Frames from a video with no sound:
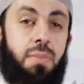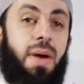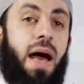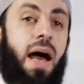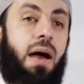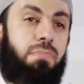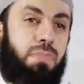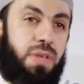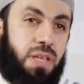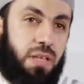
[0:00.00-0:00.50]
I
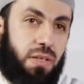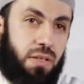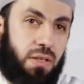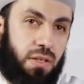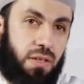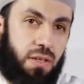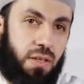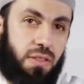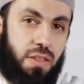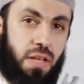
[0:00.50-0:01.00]
am happy
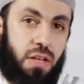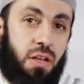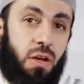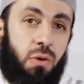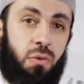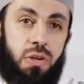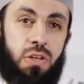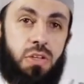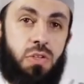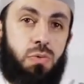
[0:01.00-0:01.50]

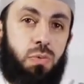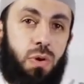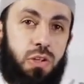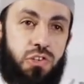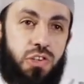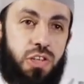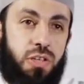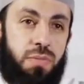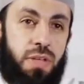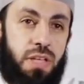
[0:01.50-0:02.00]
that no one is
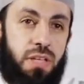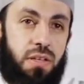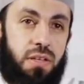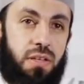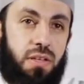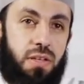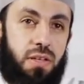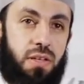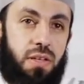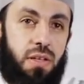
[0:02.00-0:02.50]
watching me,
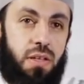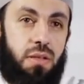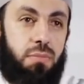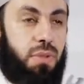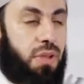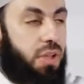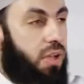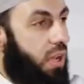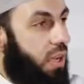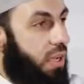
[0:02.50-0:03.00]

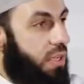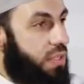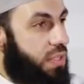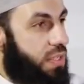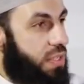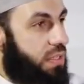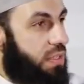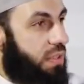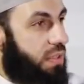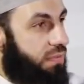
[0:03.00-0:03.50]

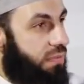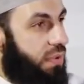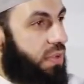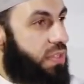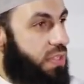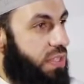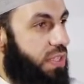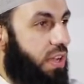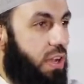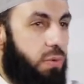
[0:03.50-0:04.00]
because the
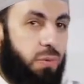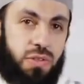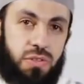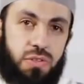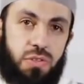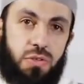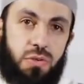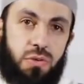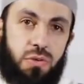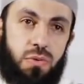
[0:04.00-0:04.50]
first thing I
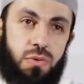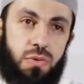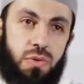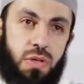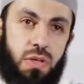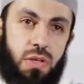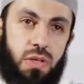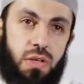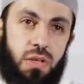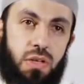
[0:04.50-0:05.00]
want to
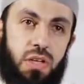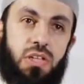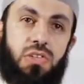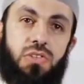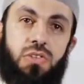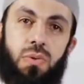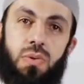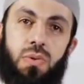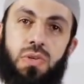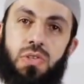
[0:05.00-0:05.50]
do
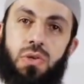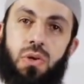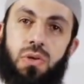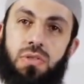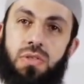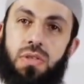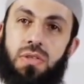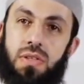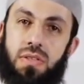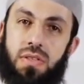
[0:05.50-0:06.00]
is to
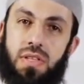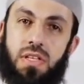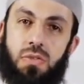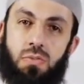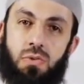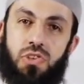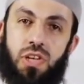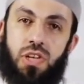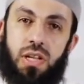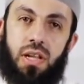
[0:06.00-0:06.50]
resort to the
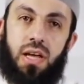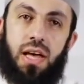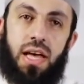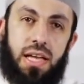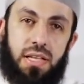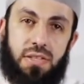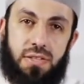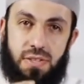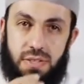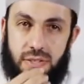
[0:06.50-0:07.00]
things which
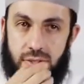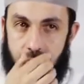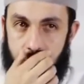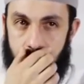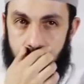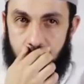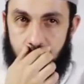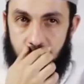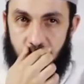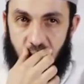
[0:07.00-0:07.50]
Allah
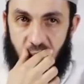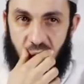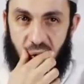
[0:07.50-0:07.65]
hates.